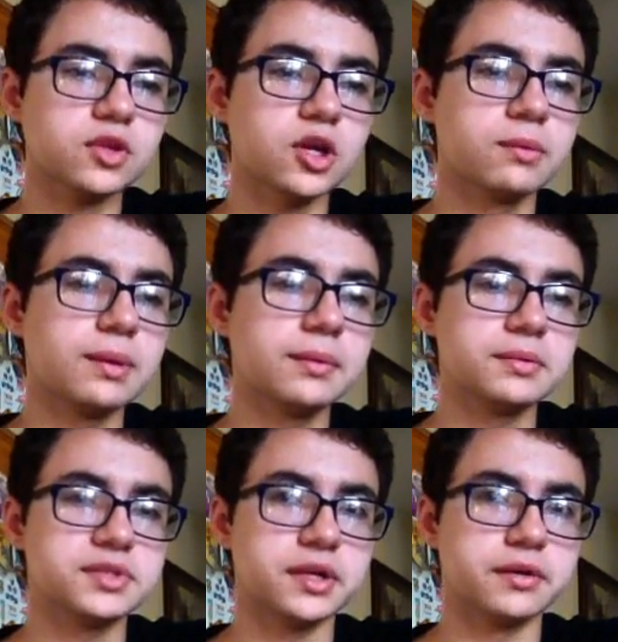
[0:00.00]
maybe it
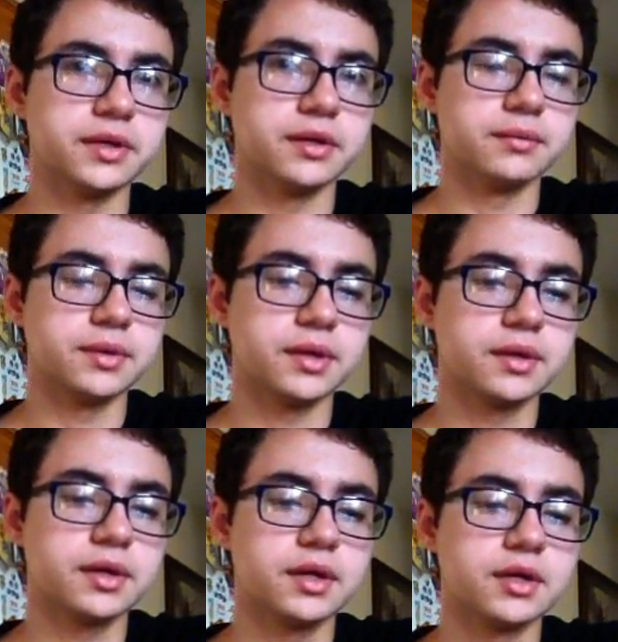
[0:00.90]
was Darren Young.
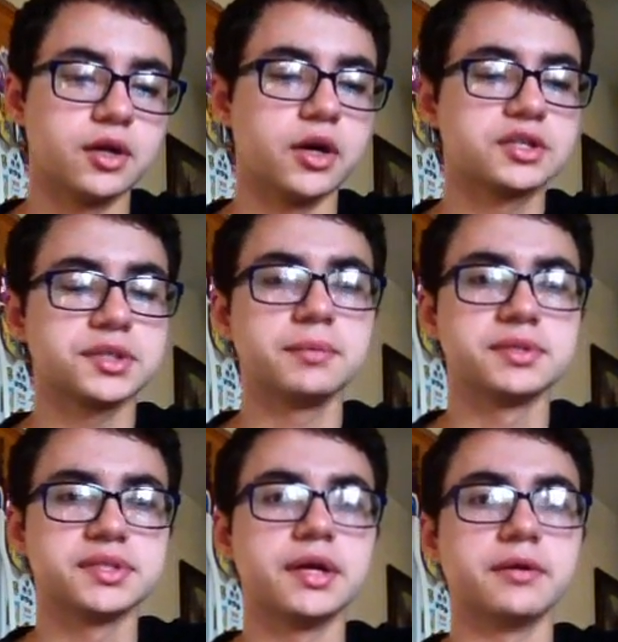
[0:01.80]
No, actually, it
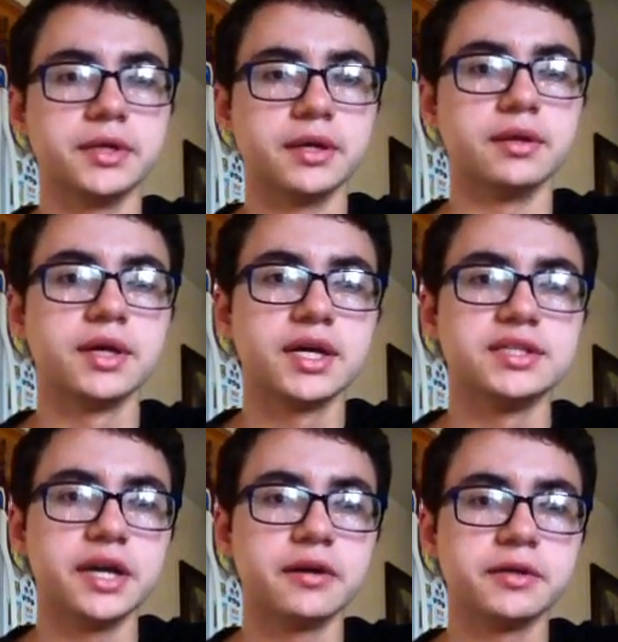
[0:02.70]
was Darren Young.
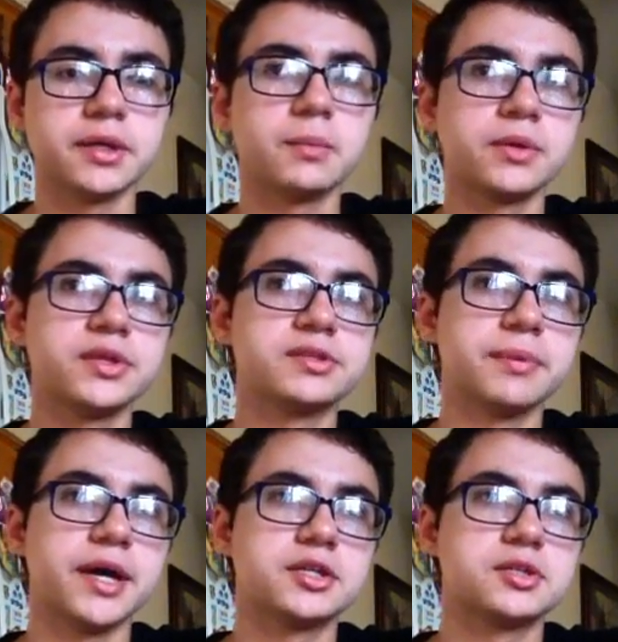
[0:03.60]
Darren Young won this
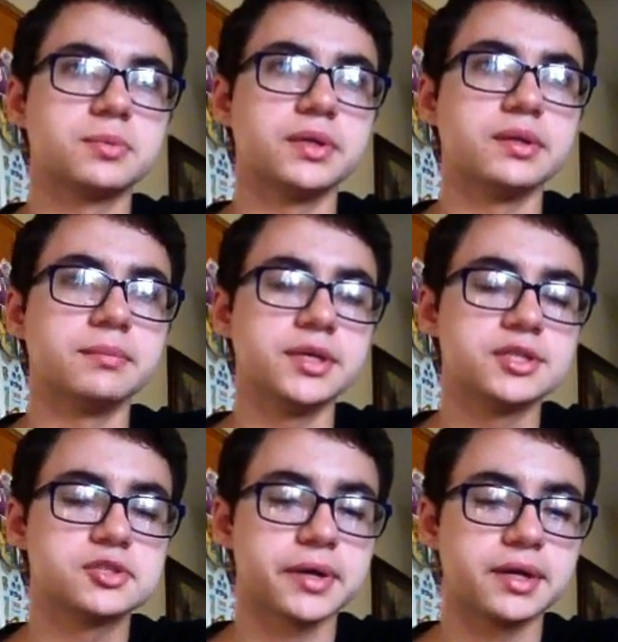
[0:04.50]
match when The
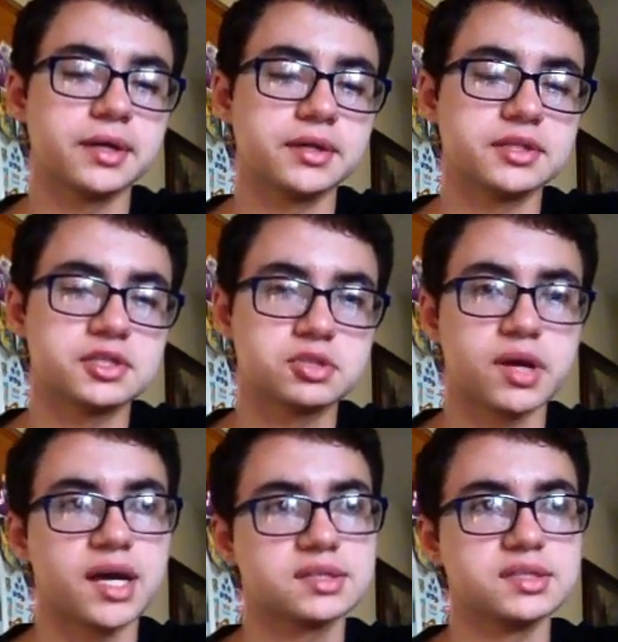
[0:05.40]
Miz tried to
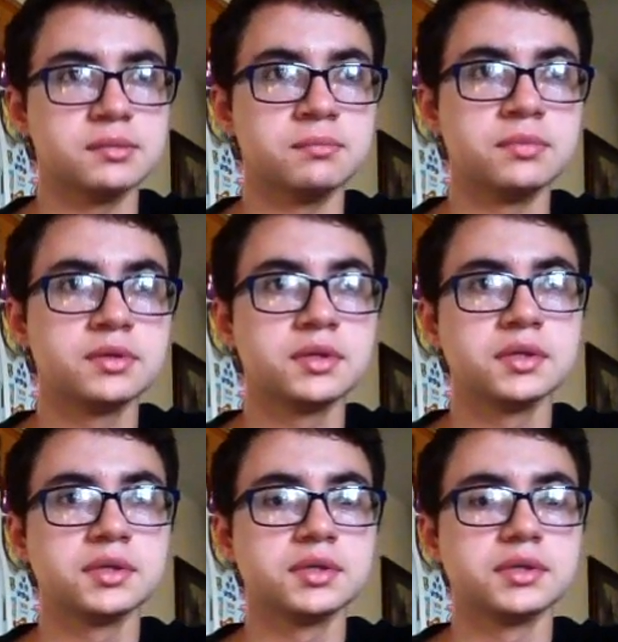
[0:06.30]
distract him
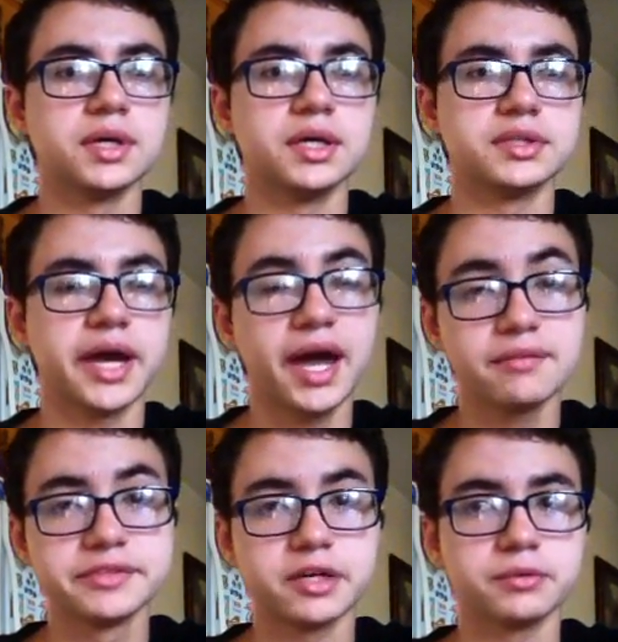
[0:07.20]
to
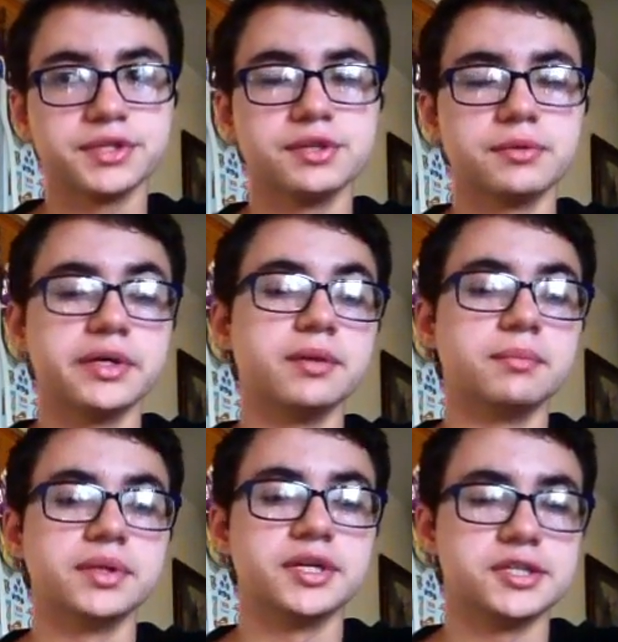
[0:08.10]
have Del Rio win,
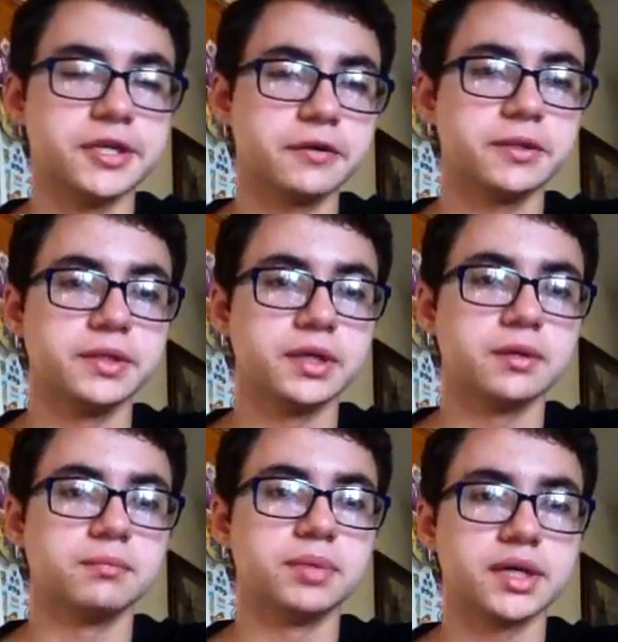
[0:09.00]
but then Darren
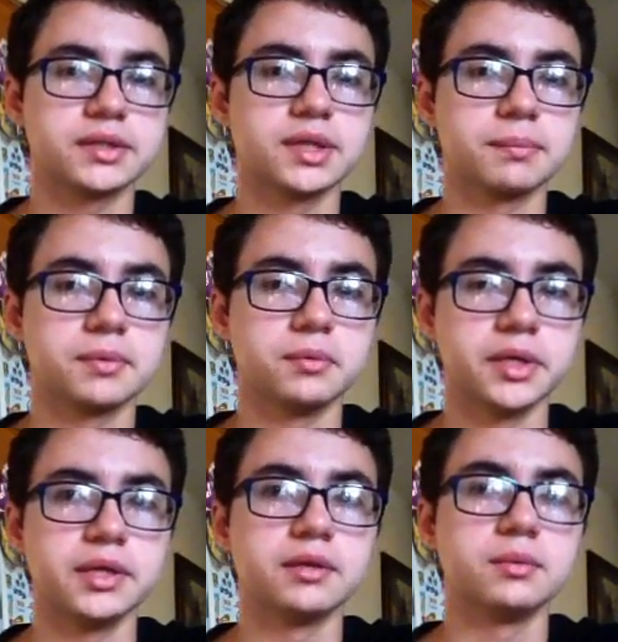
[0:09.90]
Young picked up the
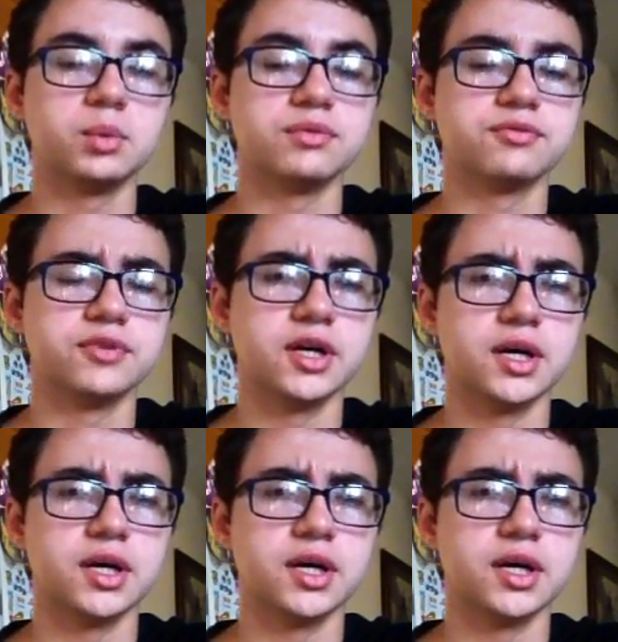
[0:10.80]
win with